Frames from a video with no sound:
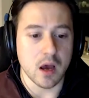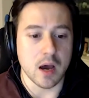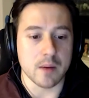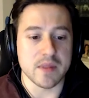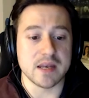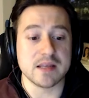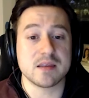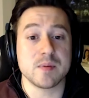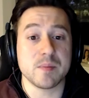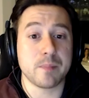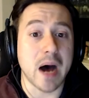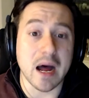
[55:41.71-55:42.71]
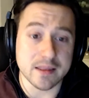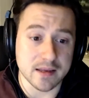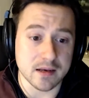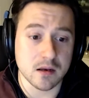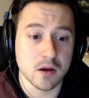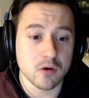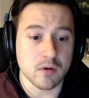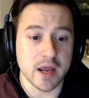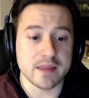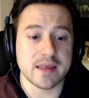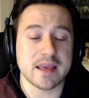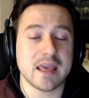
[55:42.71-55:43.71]
They need to be bonded,
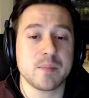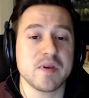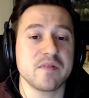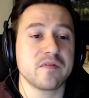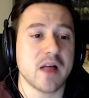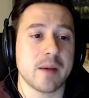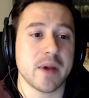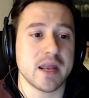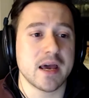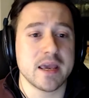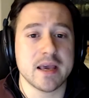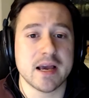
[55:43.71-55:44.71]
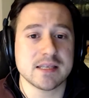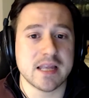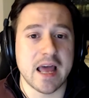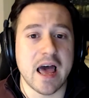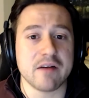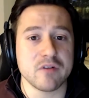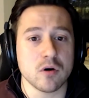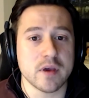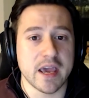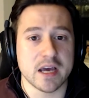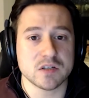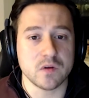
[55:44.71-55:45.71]
right? They can't be fly by night guys that have no
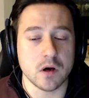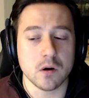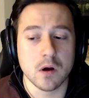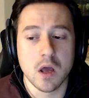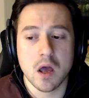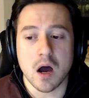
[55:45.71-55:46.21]
cash flow.